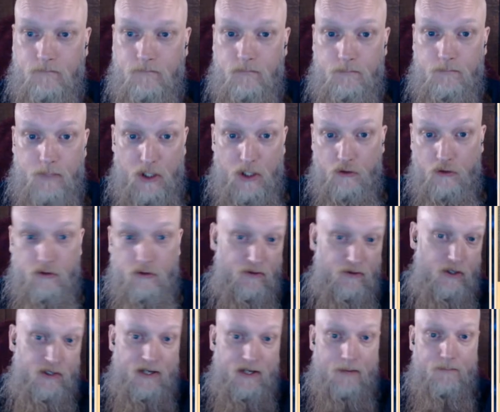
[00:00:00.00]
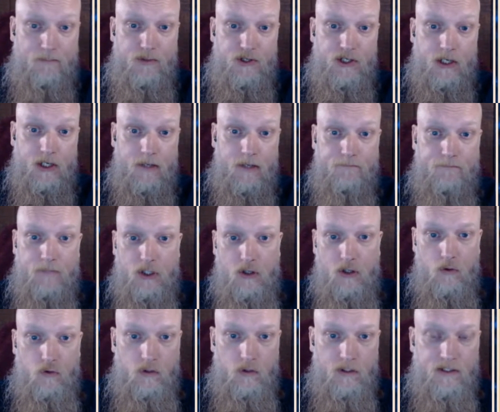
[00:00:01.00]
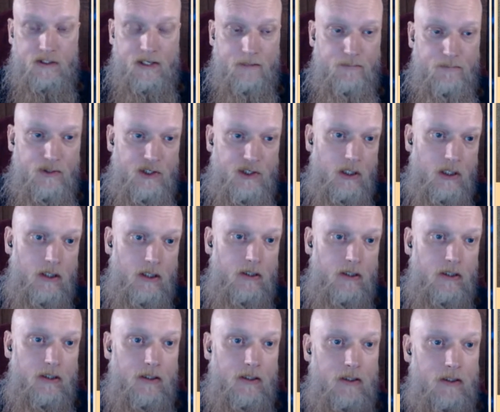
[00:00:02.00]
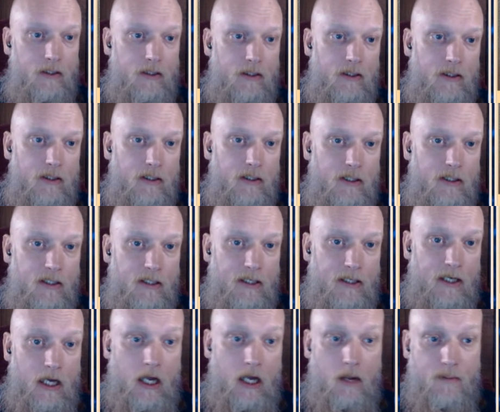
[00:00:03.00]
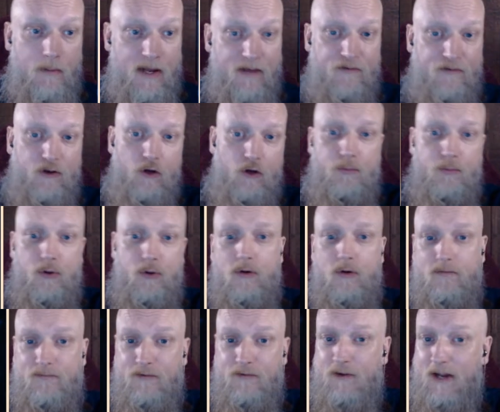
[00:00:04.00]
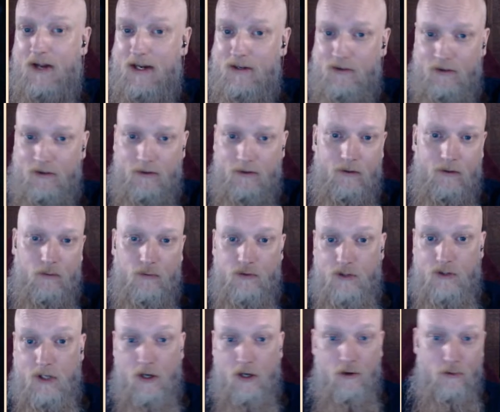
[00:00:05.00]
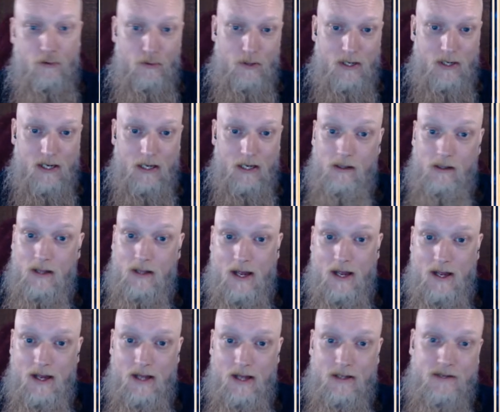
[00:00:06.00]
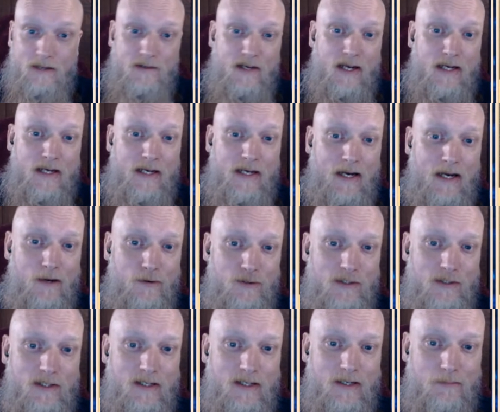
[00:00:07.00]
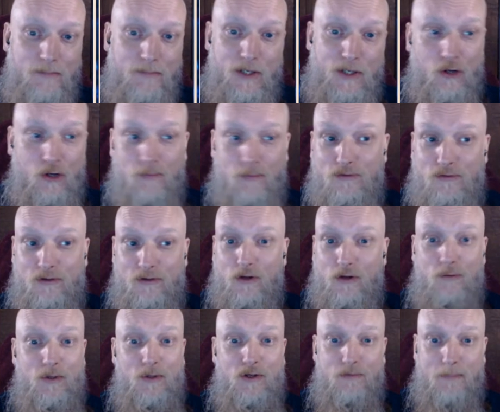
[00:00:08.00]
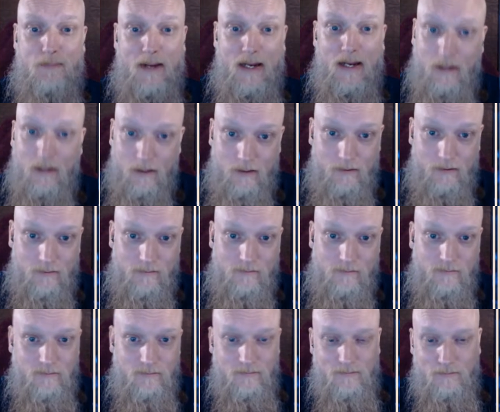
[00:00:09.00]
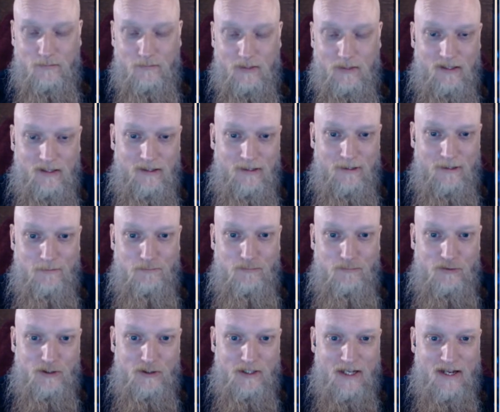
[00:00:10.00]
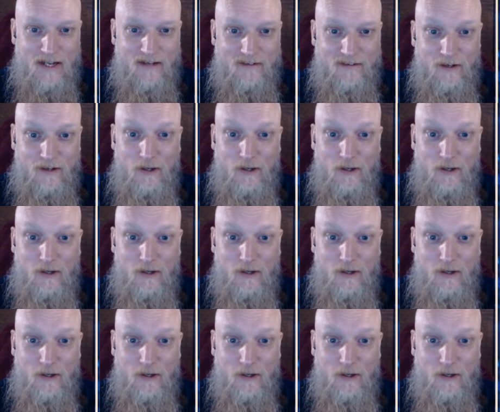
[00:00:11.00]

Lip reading: because of the temperature, the constant temperature. If you put flint or stone in there and then take it out, it becomes luminous pink. So there's